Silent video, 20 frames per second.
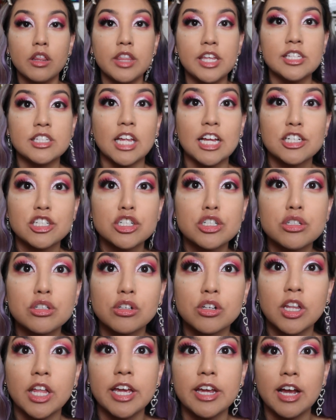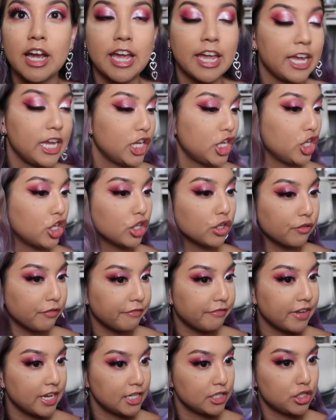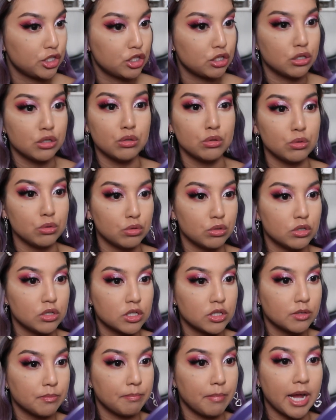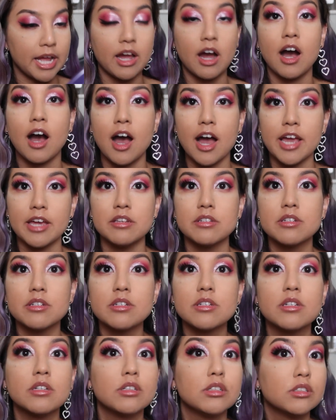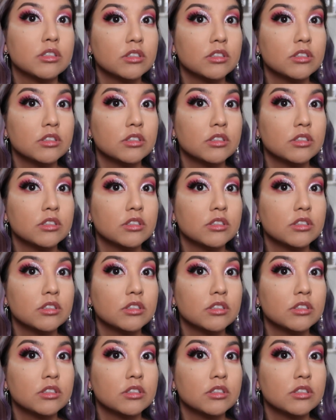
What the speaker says: These lashes look like I face tuned my eyes.